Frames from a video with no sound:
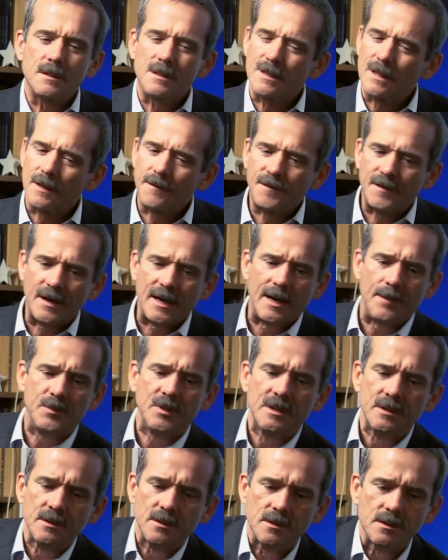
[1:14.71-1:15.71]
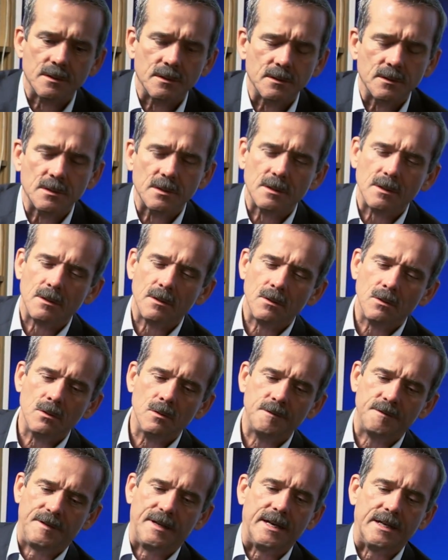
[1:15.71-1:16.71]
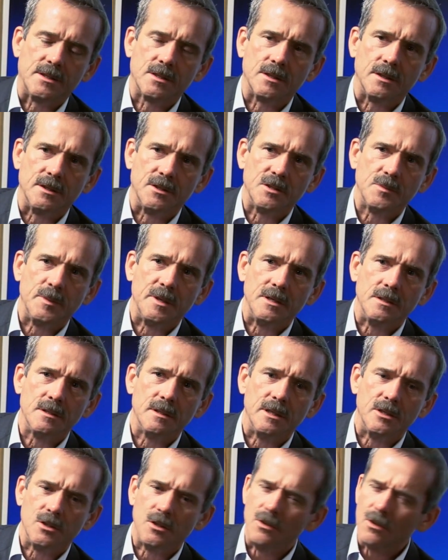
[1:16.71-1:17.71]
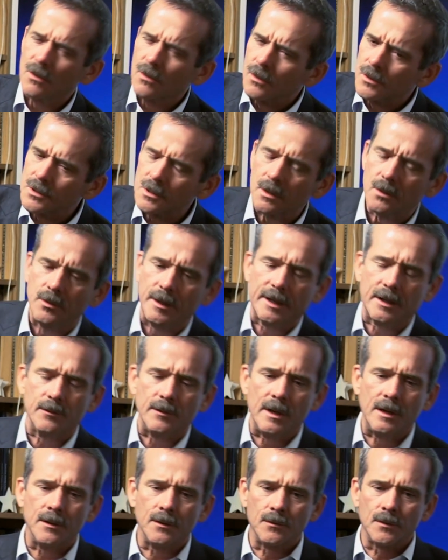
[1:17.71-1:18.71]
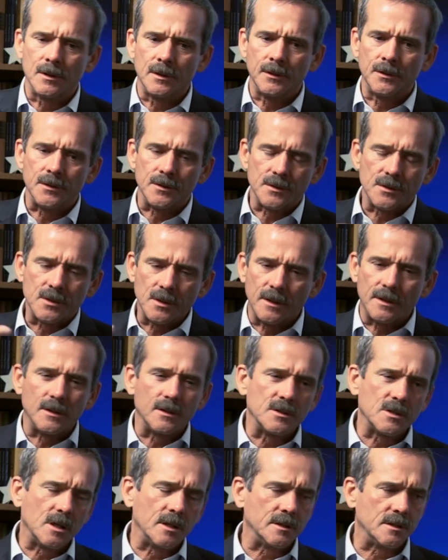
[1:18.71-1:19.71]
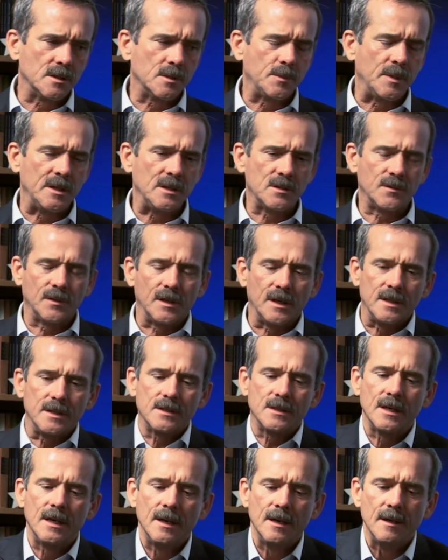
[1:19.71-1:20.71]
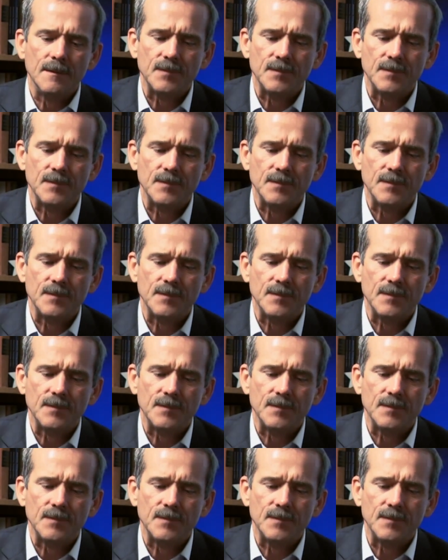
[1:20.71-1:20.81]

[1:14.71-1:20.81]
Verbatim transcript: Stuff happens so fast on a space station. You're going so quick around the world there's, on, on space flights.